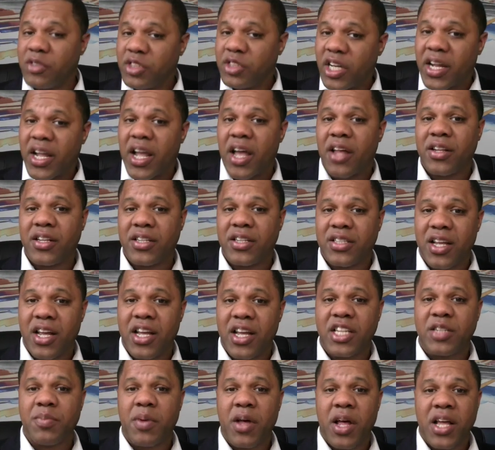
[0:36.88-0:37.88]
come check out the
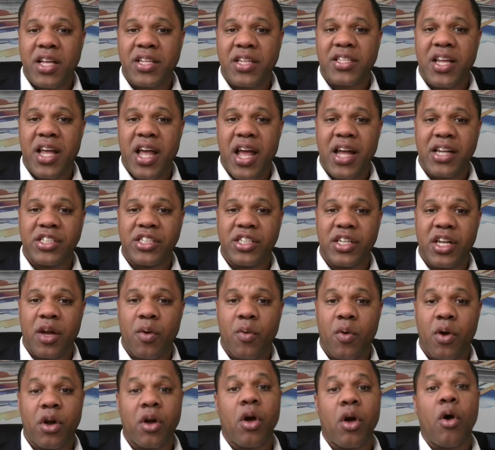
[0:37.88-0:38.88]
Science Policy Action
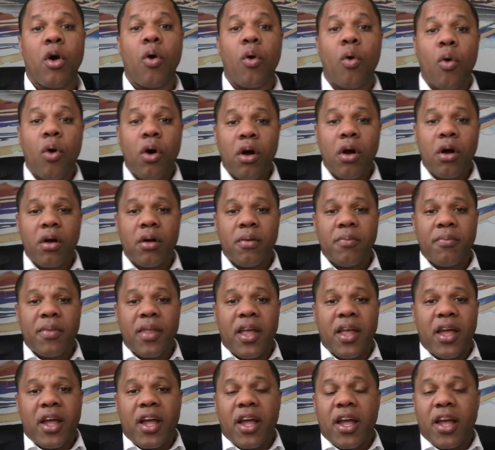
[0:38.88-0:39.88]
Network. Or
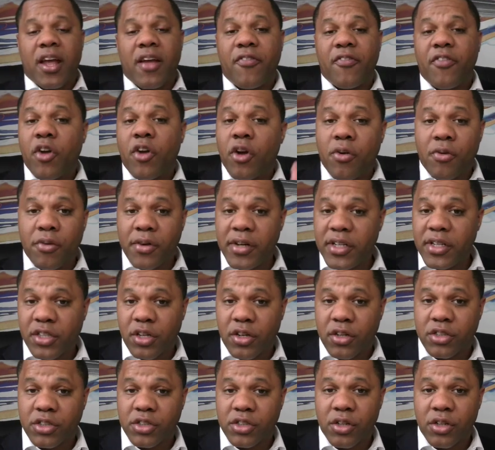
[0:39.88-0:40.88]
if you're a
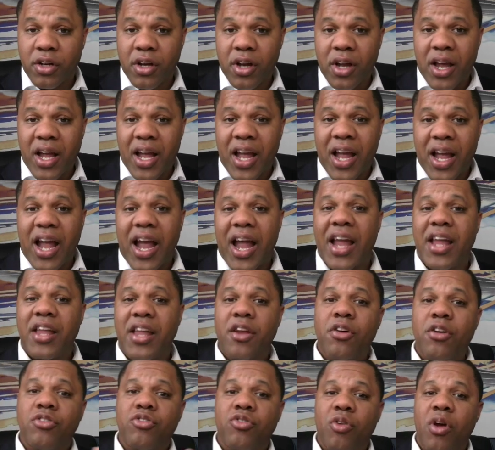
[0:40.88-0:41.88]
researcher
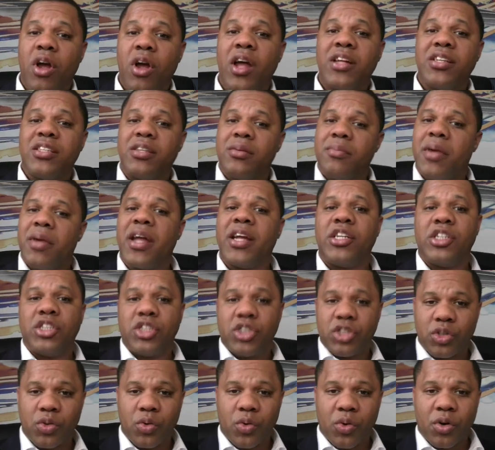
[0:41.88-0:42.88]
and you're trying to make
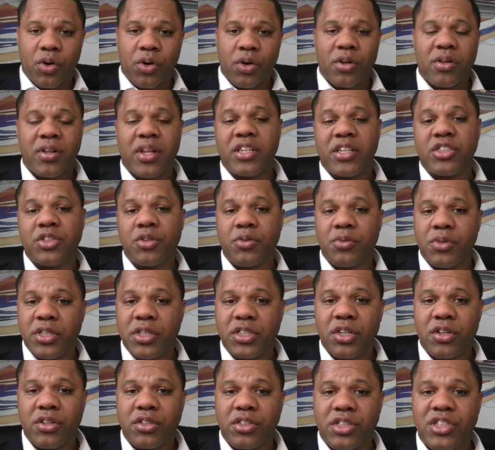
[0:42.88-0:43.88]
sure that your
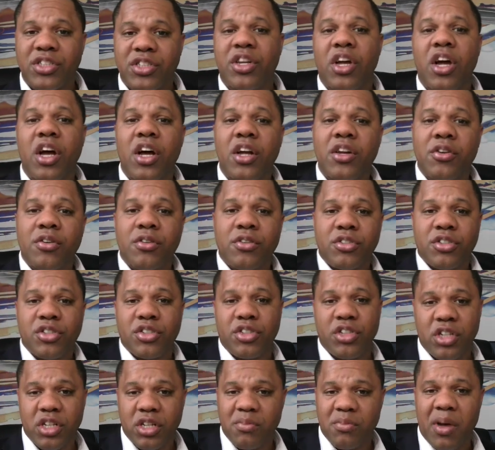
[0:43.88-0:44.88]
research is
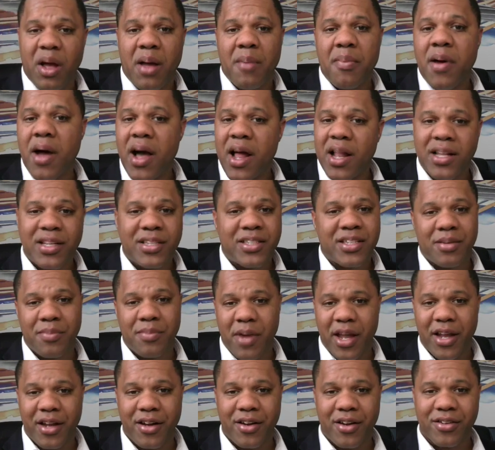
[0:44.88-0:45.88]
understood by
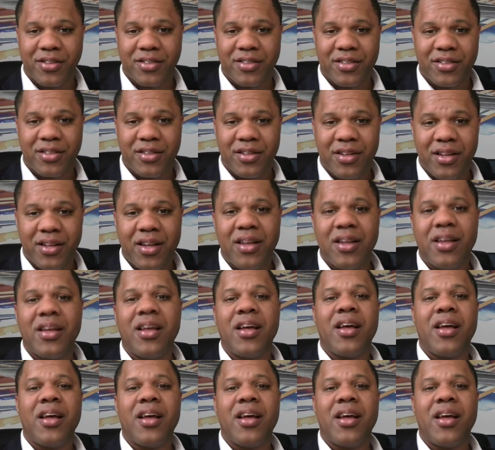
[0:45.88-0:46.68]
policymakers,